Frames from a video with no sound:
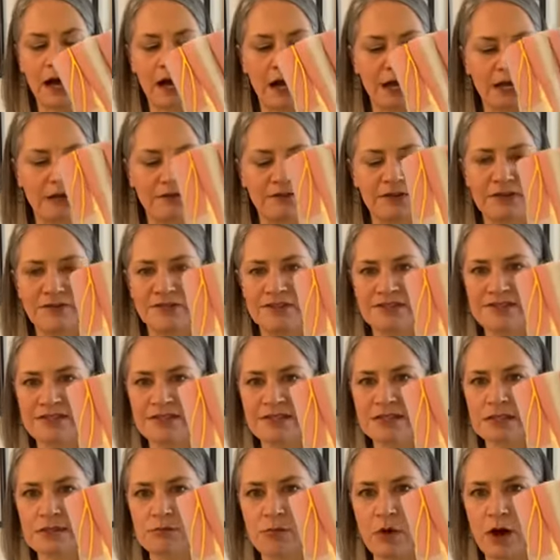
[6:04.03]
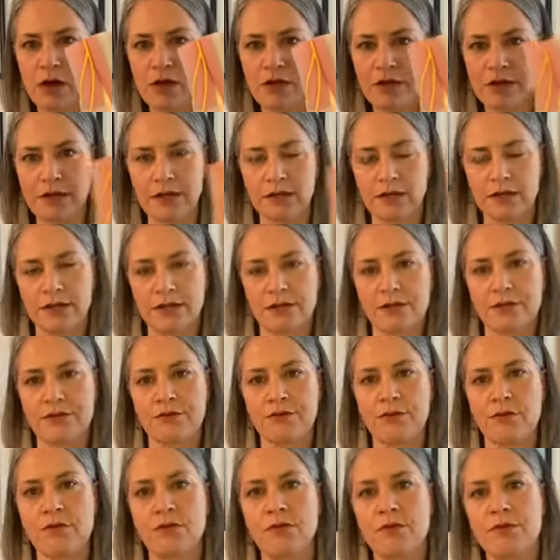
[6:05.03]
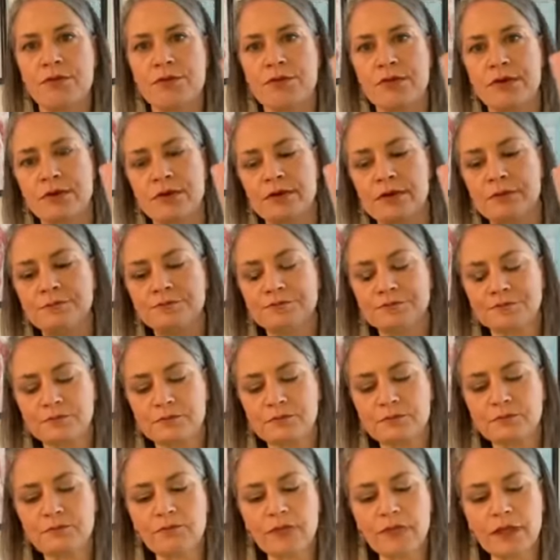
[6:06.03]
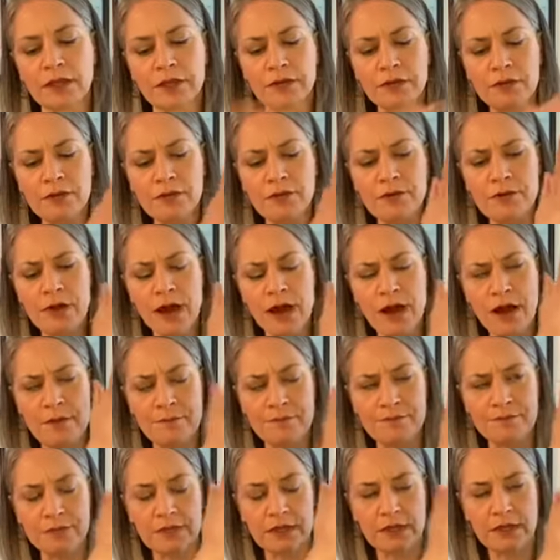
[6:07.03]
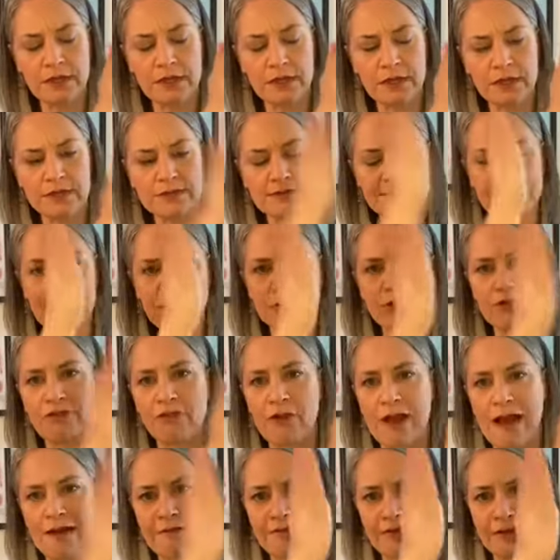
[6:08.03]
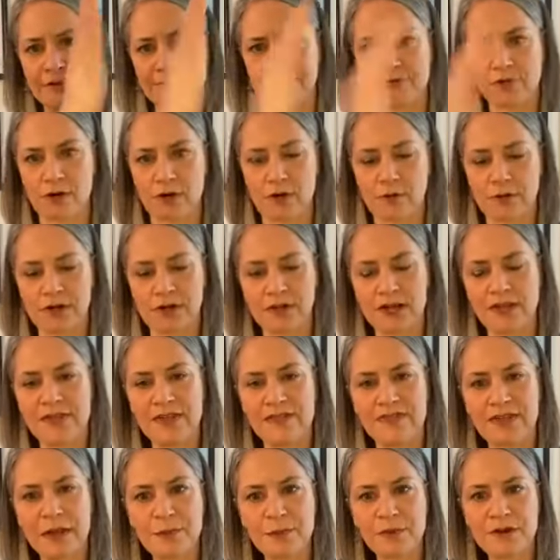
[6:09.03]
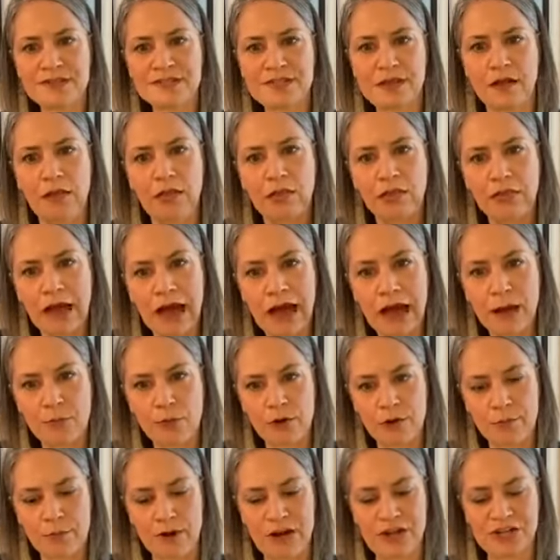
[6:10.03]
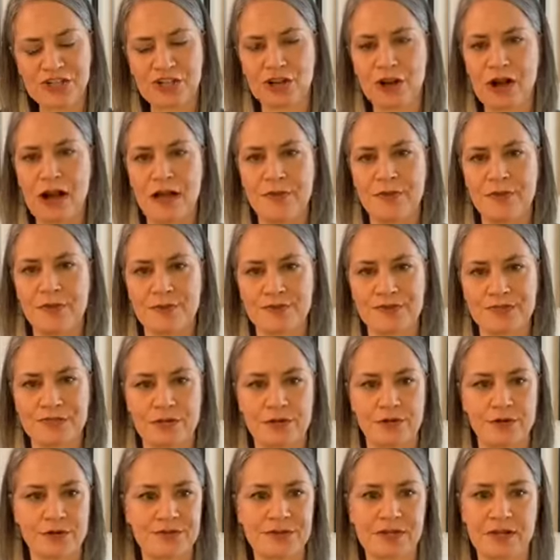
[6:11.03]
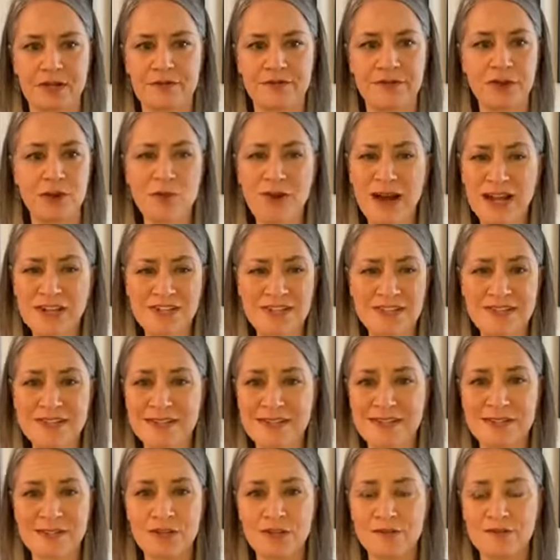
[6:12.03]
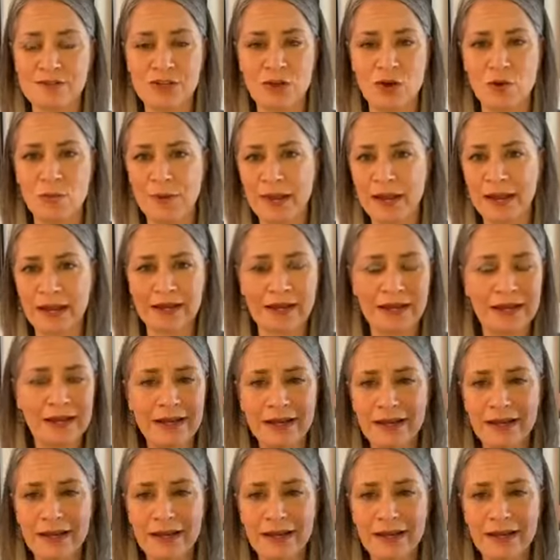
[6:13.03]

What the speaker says: even if it's a small heel, it'll throw your center of gravity forward, and then that puts a lot more pressure on those toes. And if you're watching this because you have toe pain,